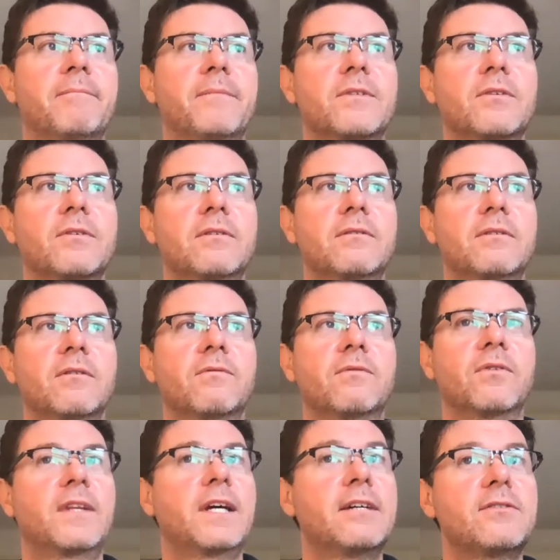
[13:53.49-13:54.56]
So, for
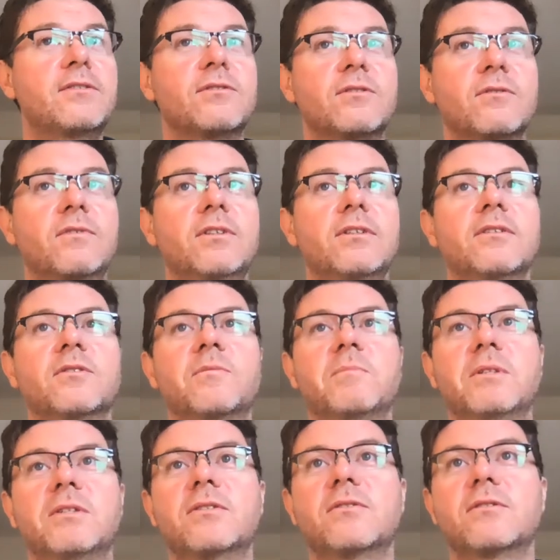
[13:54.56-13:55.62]
thousands of years,
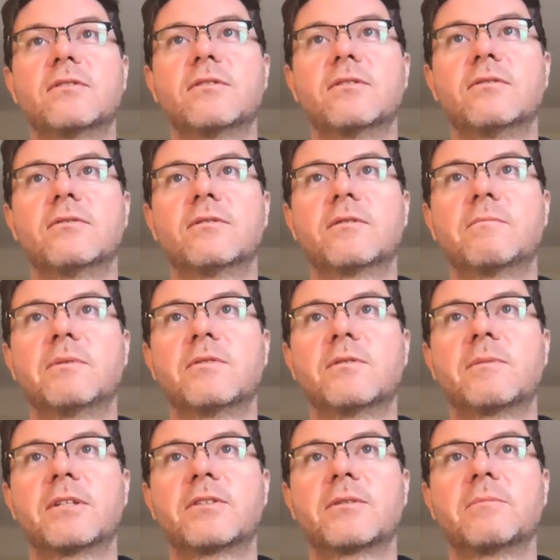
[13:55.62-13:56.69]
beaches and dunes have been
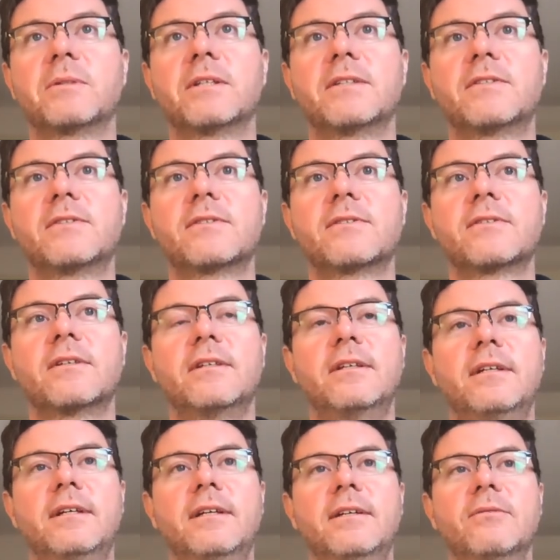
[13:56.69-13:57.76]
special places.
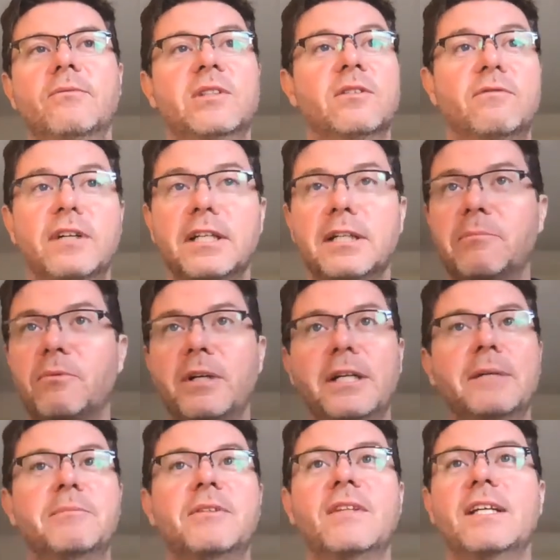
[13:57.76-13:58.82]
We develop right
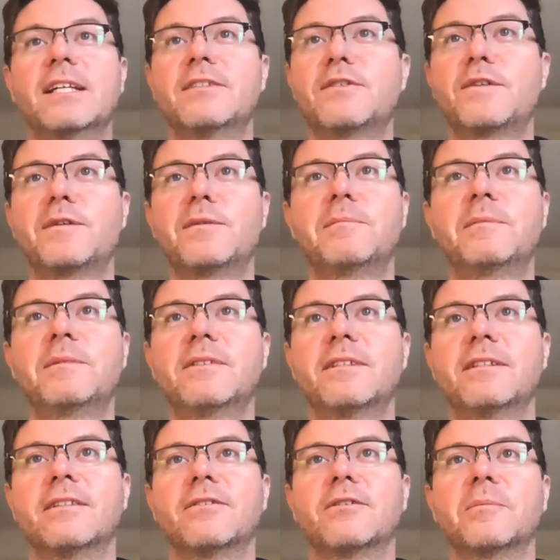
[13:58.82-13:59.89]
up to the edge of them
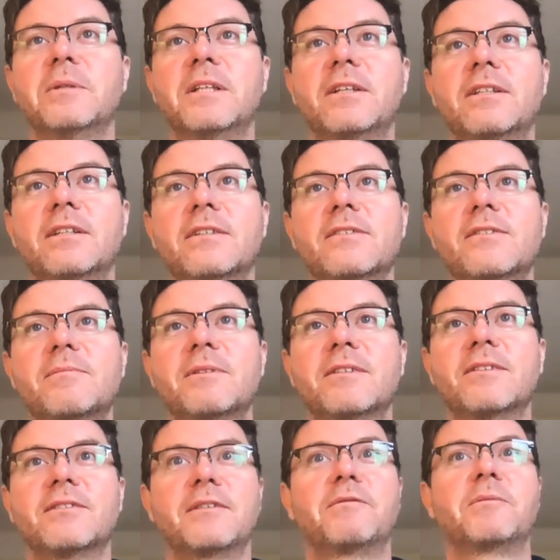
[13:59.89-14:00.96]
in urban areas
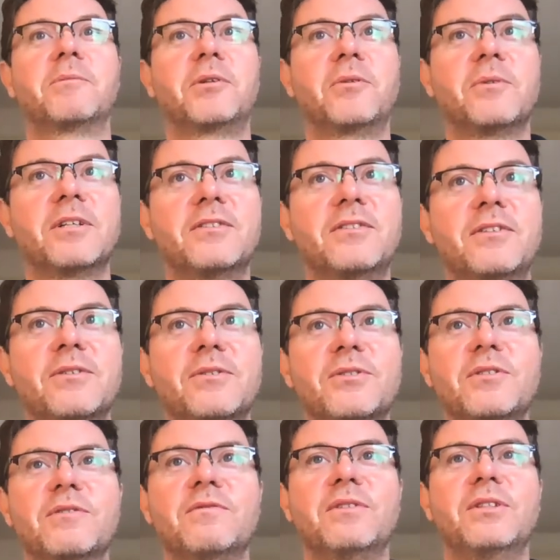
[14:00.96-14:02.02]
because everybody wants the
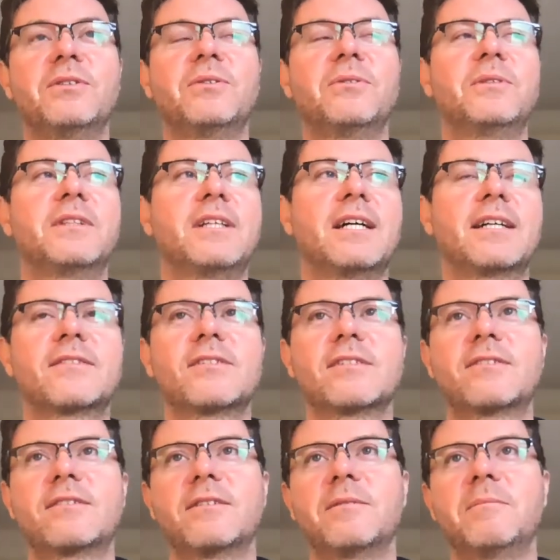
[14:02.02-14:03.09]
ocean view and the
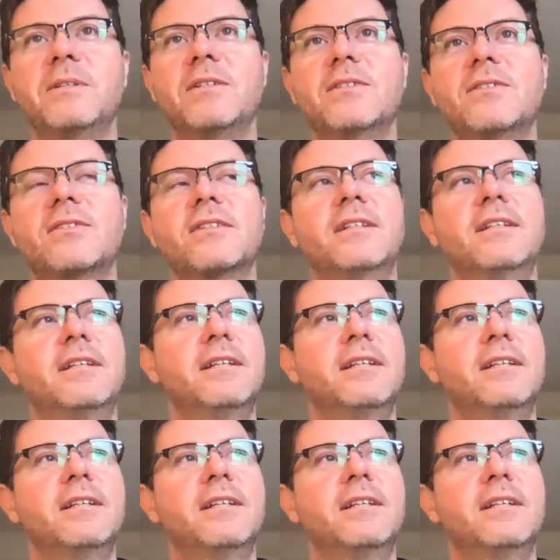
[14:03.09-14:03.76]
access to the beach.